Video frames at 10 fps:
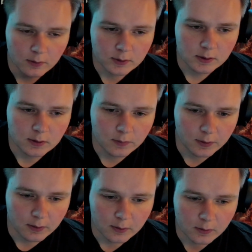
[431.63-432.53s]
Curious to see
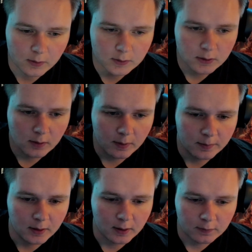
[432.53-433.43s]
what their quirks are.
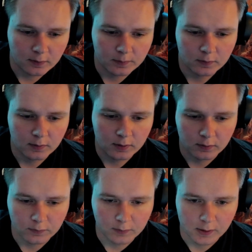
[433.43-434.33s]
Maybe next episode
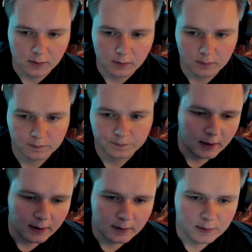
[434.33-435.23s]
in this fight.
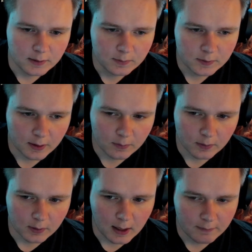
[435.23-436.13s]
But I get it seems like they
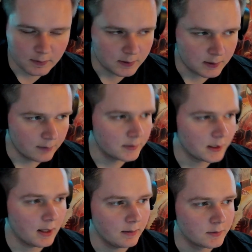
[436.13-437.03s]
were alive at the same
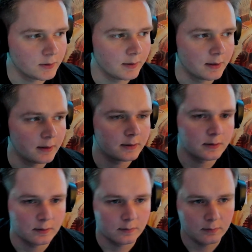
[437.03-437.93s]
time, so I
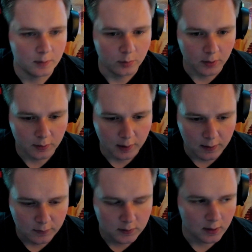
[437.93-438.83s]
guess the brother
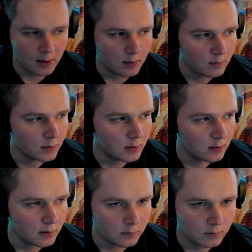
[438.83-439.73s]
gave it to them, and
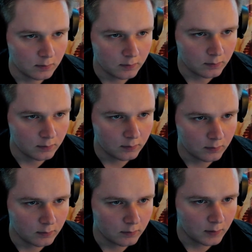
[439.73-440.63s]
then they
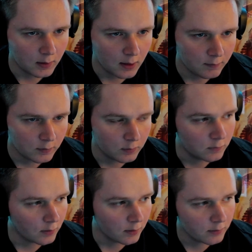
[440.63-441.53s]
they gave it
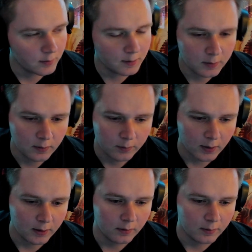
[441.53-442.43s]
to each other. Maybe during
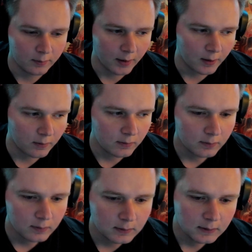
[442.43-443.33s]
probably during
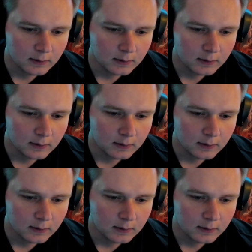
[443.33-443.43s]
battle.